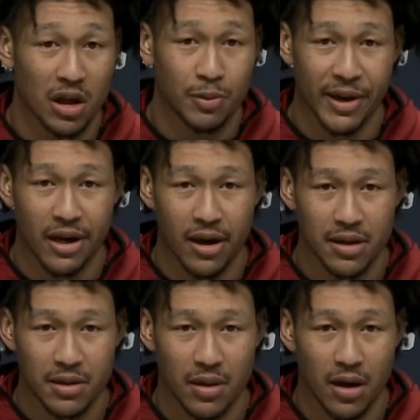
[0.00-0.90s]

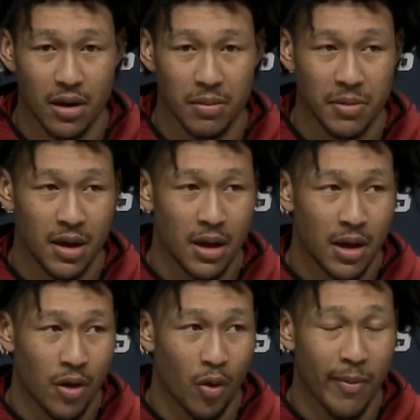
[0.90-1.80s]
experience.
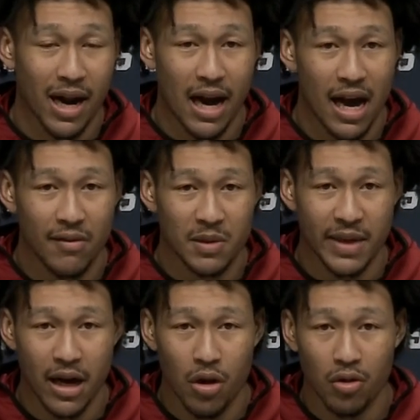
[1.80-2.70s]
We might not have as
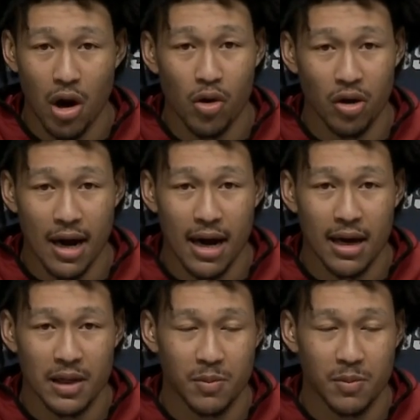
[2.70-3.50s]
many older guys,